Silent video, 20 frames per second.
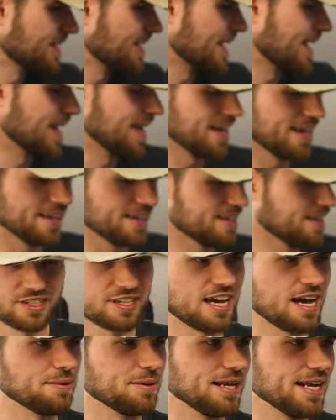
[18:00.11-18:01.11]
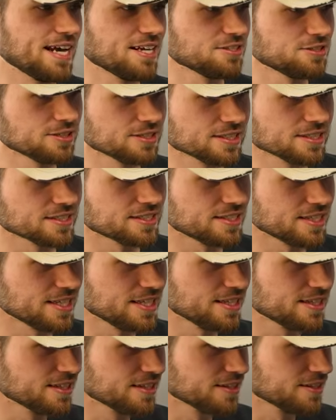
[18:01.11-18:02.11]
I mean, as you can
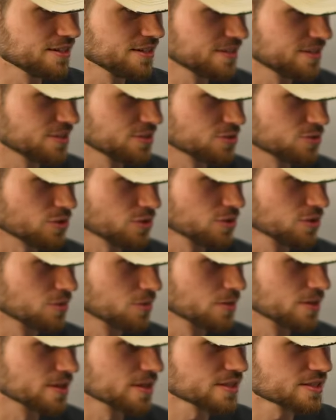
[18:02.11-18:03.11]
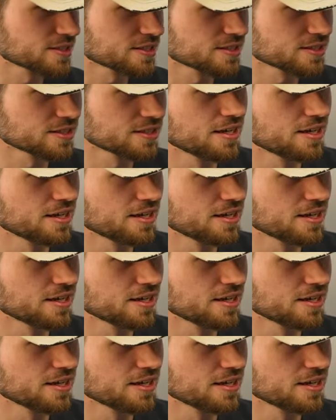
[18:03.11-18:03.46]
see, the controller works